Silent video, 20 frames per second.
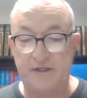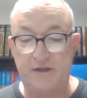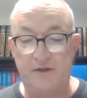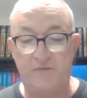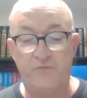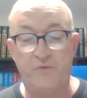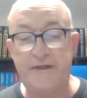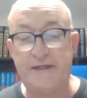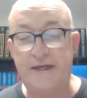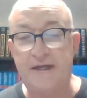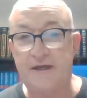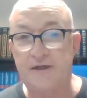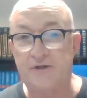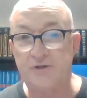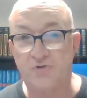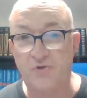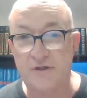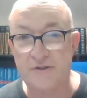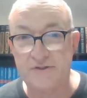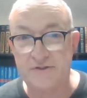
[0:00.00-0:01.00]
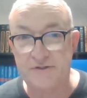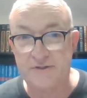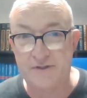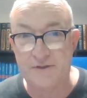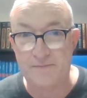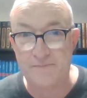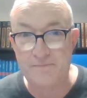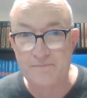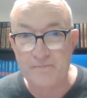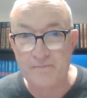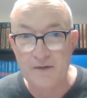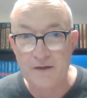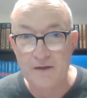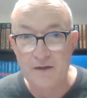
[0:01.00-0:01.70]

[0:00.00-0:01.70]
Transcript: And if we can't trust Him,